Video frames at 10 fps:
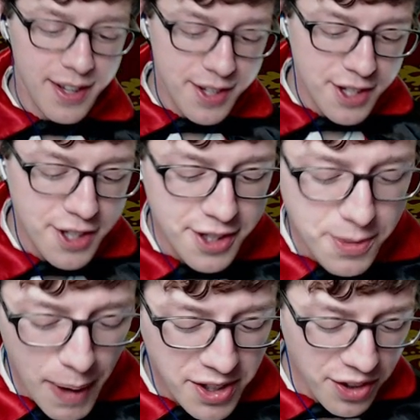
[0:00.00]

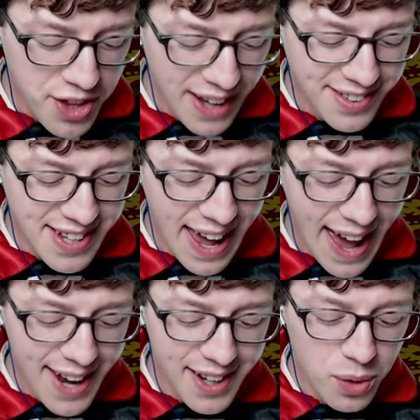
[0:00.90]
Special thanks to
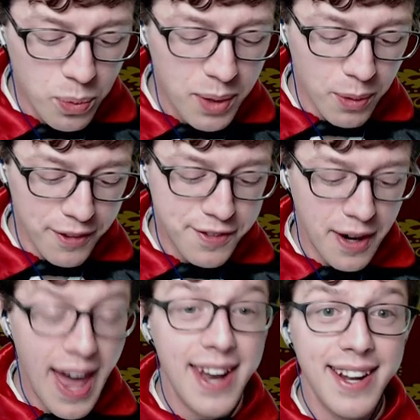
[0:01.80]
Ada and Winwolves for
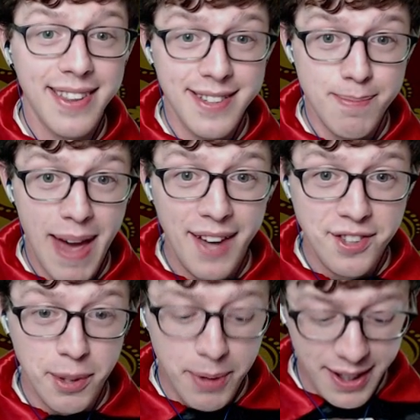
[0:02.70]
editing this
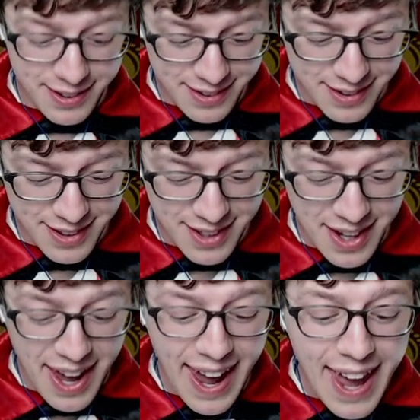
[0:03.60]
masterpiece.
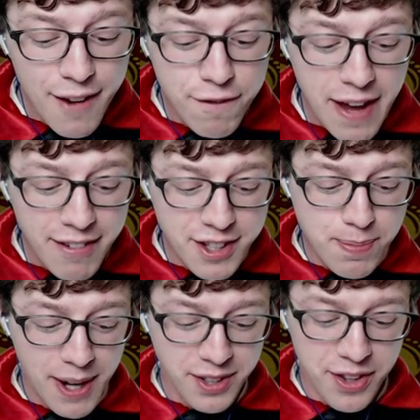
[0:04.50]
And a very
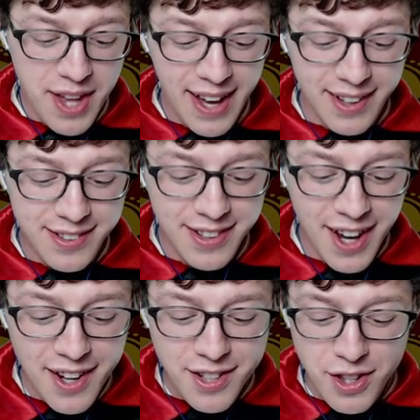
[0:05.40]
special thanks
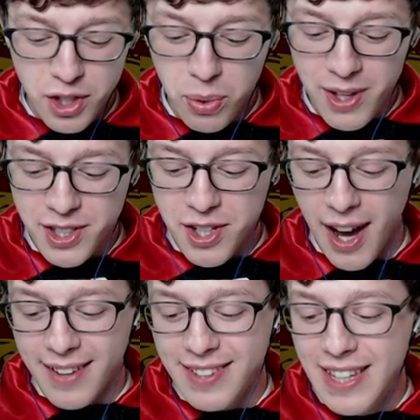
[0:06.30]
to the
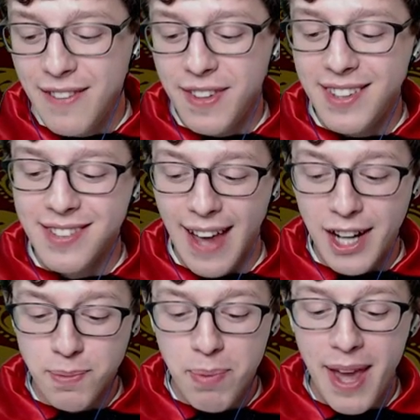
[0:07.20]

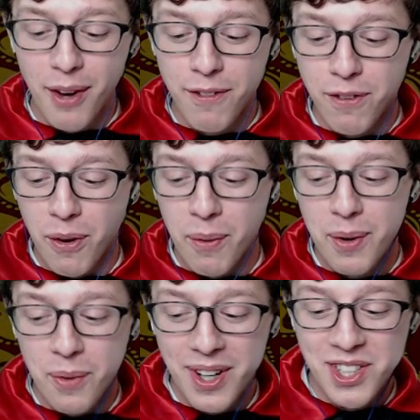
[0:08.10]

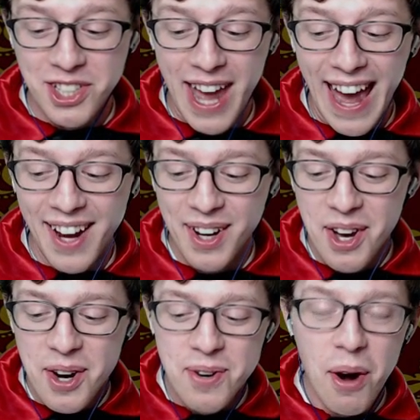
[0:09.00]
twitch.tv/Bagel411 chat,
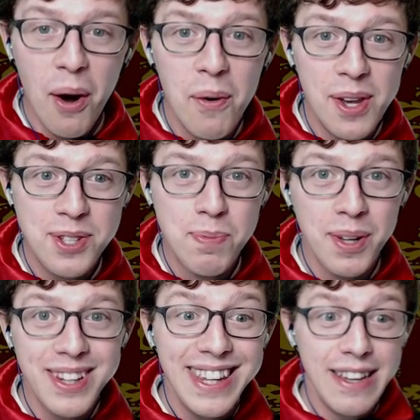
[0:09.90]
who always
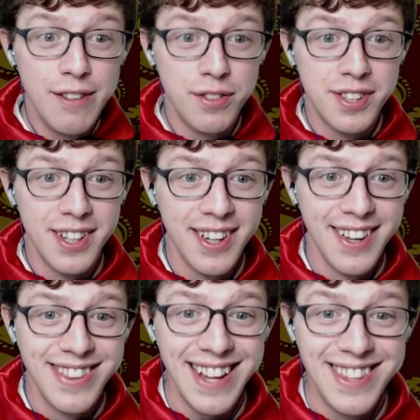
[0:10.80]
believed
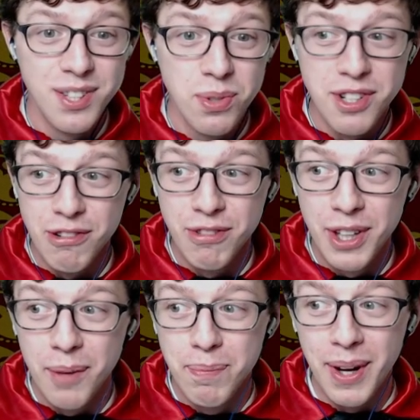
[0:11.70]
that this was a real
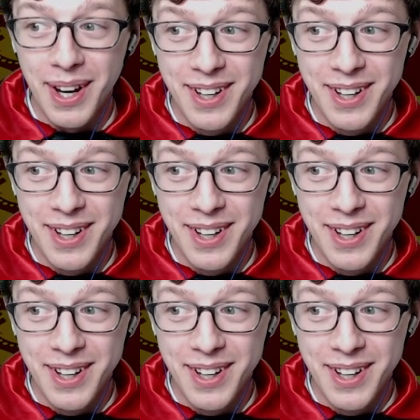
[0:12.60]
book.